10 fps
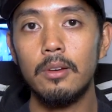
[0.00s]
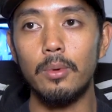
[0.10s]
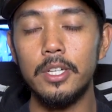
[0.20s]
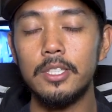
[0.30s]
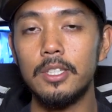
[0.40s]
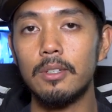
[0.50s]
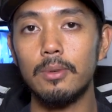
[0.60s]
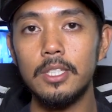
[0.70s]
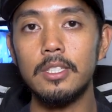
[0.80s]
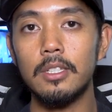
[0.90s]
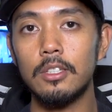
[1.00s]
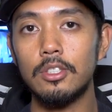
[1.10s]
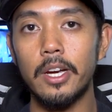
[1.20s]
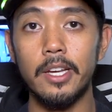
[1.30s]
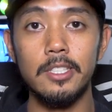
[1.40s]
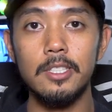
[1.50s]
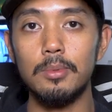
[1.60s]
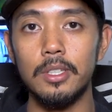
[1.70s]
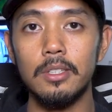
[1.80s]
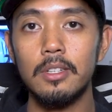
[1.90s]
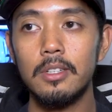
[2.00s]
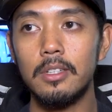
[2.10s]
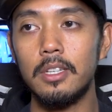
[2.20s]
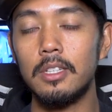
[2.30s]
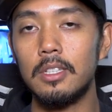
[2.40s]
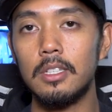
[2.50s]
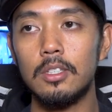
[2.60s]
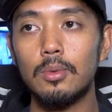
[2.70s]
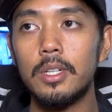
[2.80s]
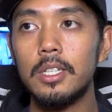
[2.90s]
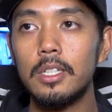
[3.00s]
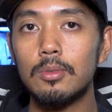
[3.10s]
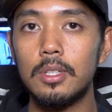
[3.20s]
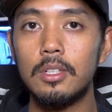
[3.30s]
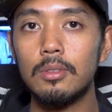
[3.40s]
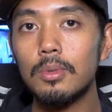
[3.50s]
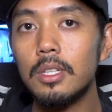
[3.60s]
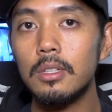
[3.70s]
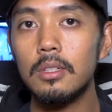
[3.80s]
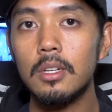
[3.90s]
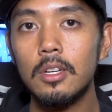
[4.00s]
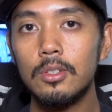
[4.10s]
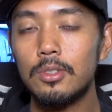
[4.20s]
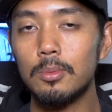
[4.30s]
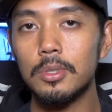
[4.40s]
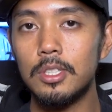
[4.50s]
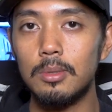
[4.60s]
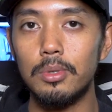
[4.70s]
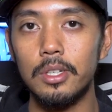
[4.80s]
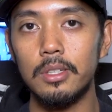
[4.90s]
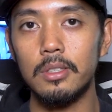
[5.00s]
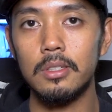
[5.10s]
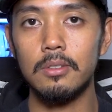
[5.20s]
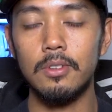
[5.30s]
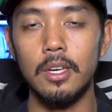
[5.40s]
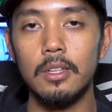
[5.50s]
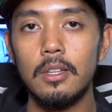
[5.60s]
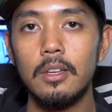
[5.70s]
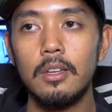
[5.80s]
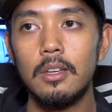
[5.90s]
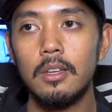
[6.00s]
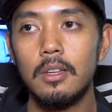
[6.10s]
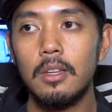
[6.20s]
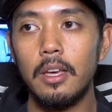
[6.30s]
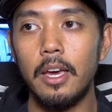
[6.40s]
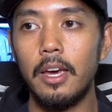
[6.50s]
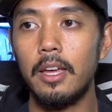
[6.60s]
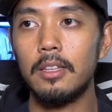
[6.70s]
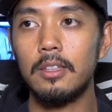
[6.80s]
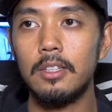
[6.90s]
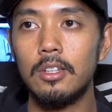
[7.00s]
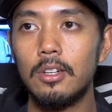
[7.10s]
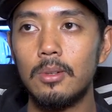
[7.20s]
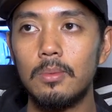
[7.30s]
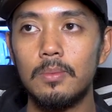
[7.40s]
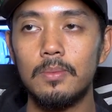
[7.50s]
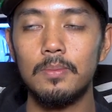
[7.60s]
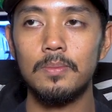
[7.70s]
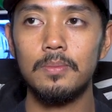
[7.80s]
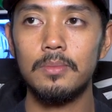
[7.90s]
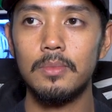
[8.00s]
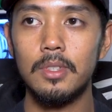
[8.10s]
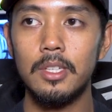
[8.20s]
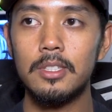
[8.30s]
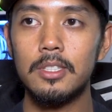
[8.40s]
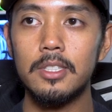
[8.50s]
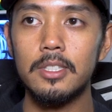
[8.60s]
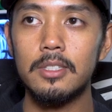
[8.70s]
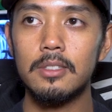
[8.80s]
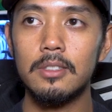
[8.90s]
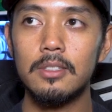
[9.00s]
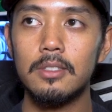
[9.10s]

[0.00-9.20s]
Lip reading: racing on track at Sebring in the 2023 Super Sebring event. And, you know, it's just